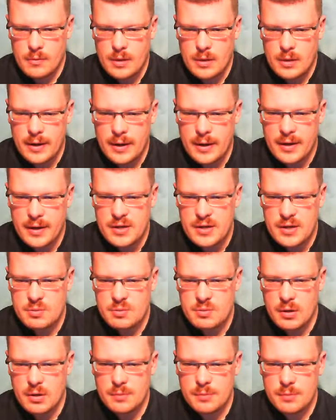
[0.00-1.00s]
Hi guys,
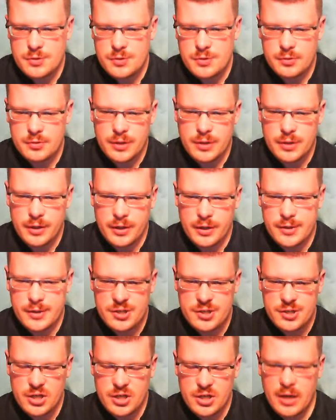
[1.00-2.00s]
welcome to another
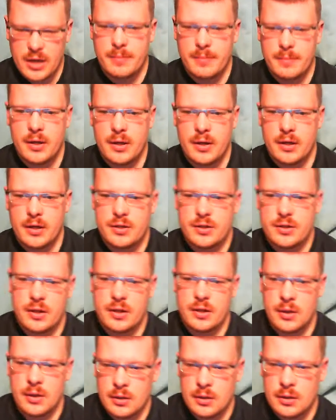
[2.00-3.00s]
edition of Gaming Night.
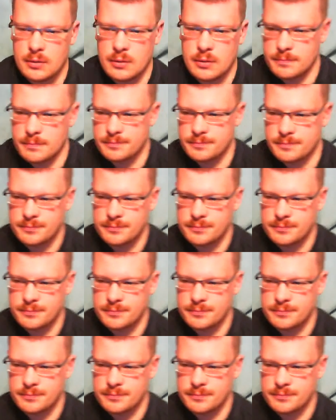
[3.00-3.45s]
Um,